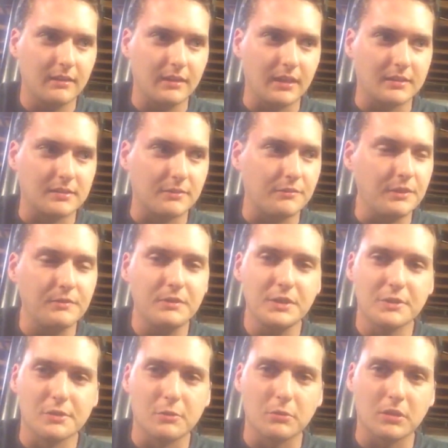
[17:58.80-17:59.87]
it's a
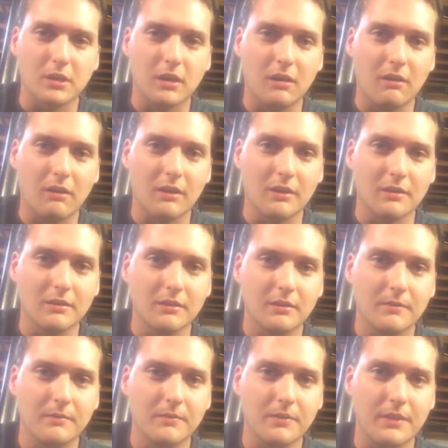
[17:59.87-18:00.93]
50-year-old car
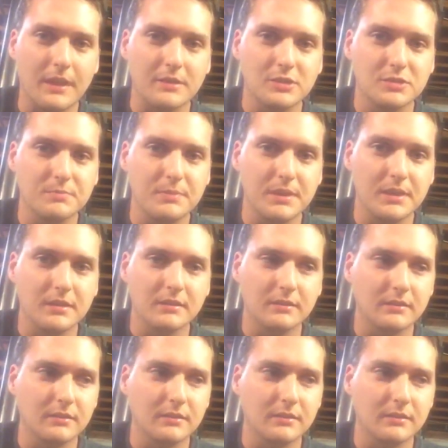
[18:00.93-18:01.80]
that spent